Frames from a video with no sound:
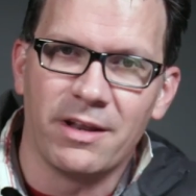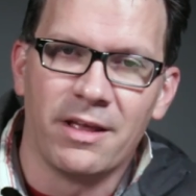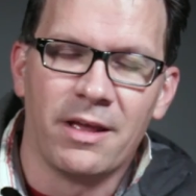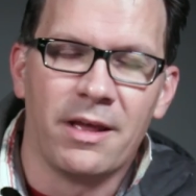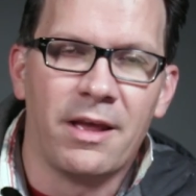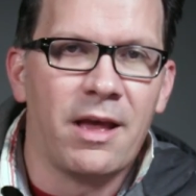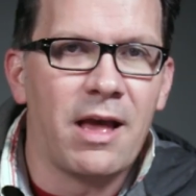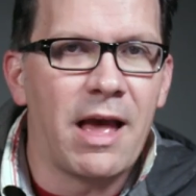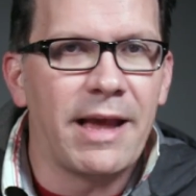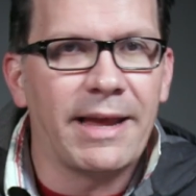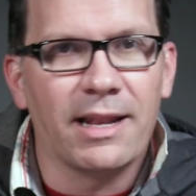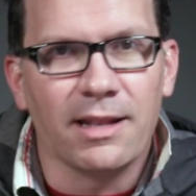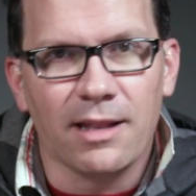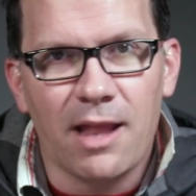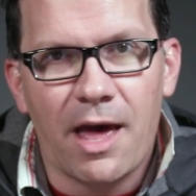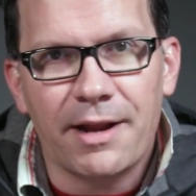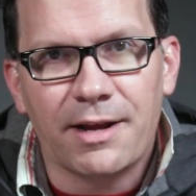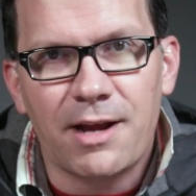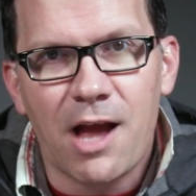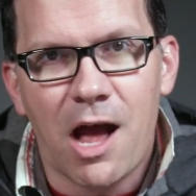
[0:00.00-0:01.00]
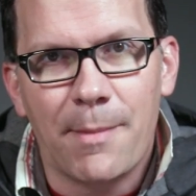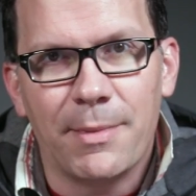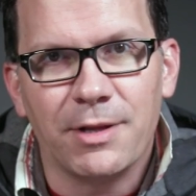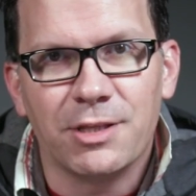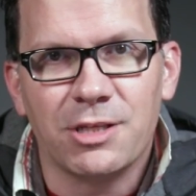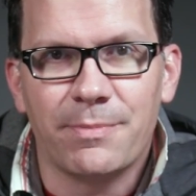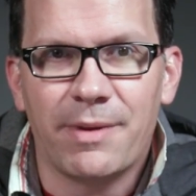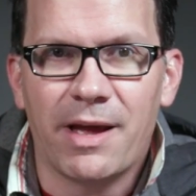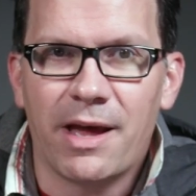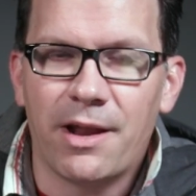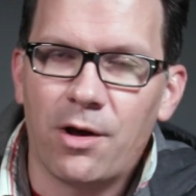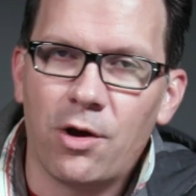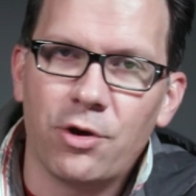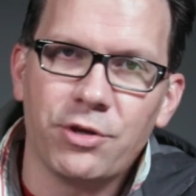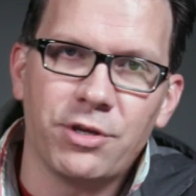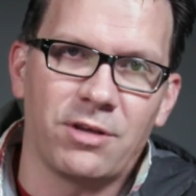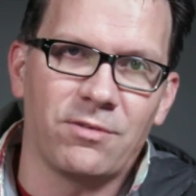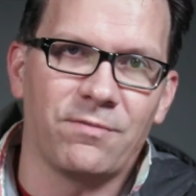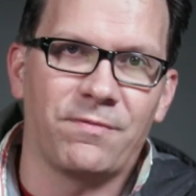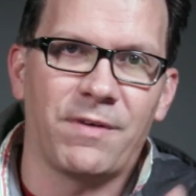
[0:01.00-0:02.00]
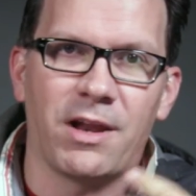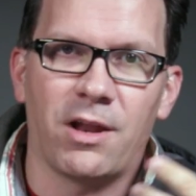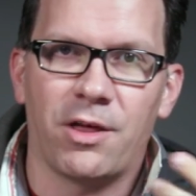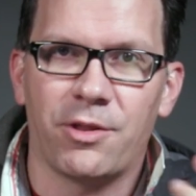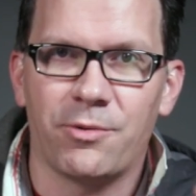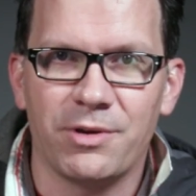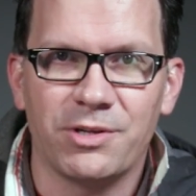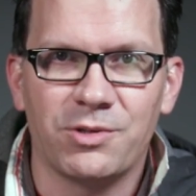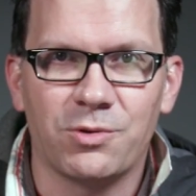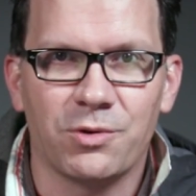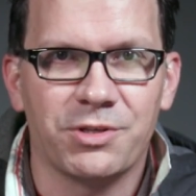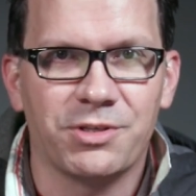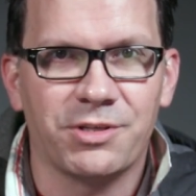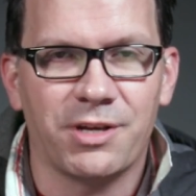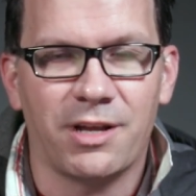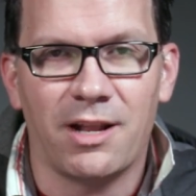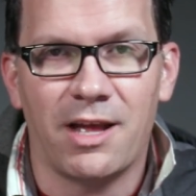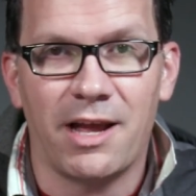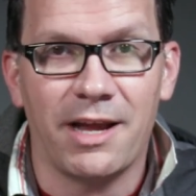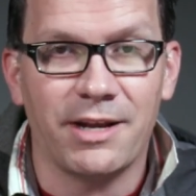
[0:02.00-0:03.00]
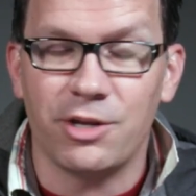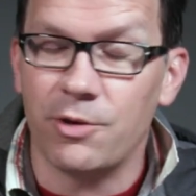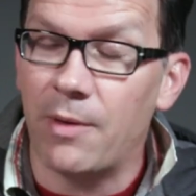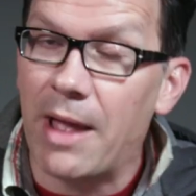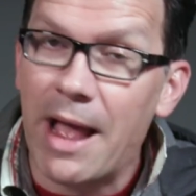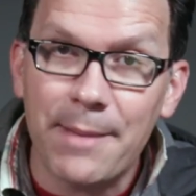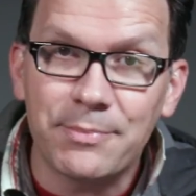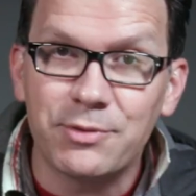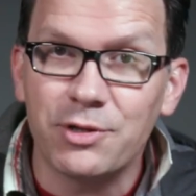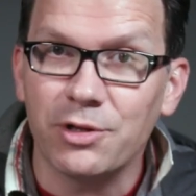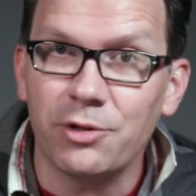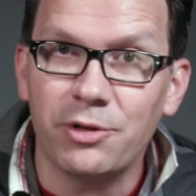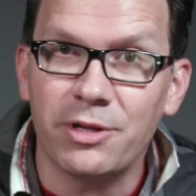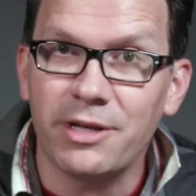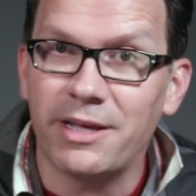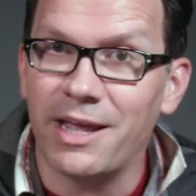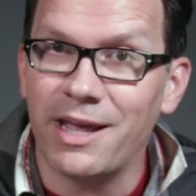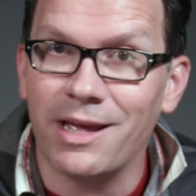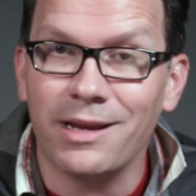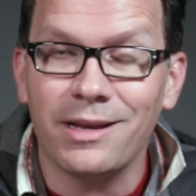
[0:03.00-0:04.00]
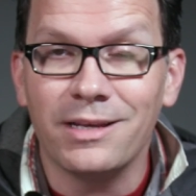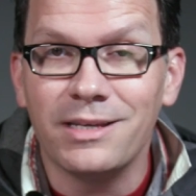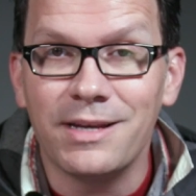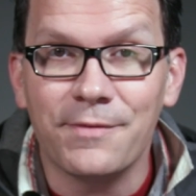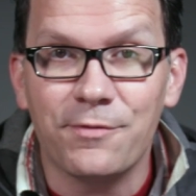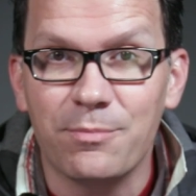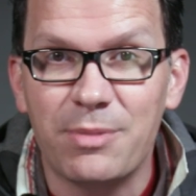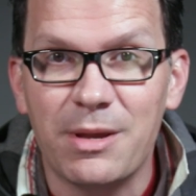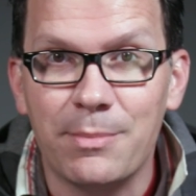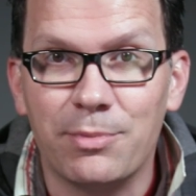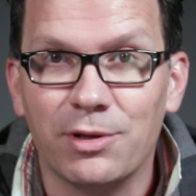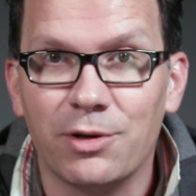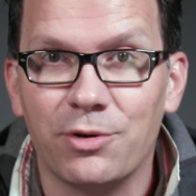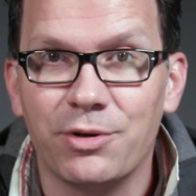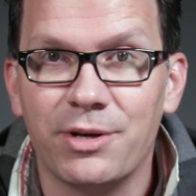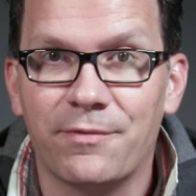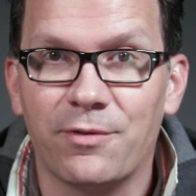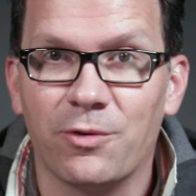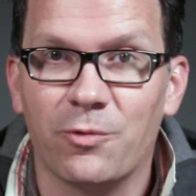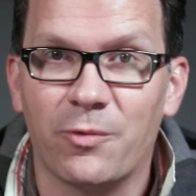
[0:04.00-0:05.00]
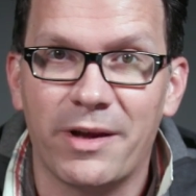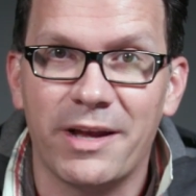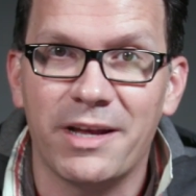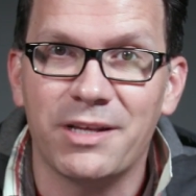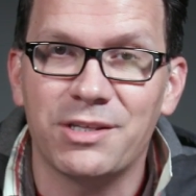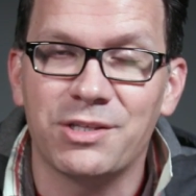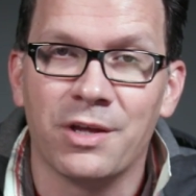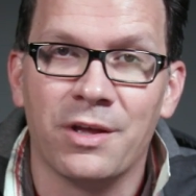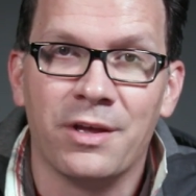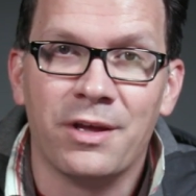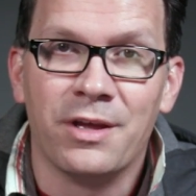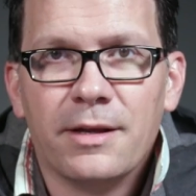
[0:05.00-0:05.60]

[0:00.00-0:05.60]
I get a lot of comments about, oh, you can find all the resources online. You absolutely can. Different people learn different ways.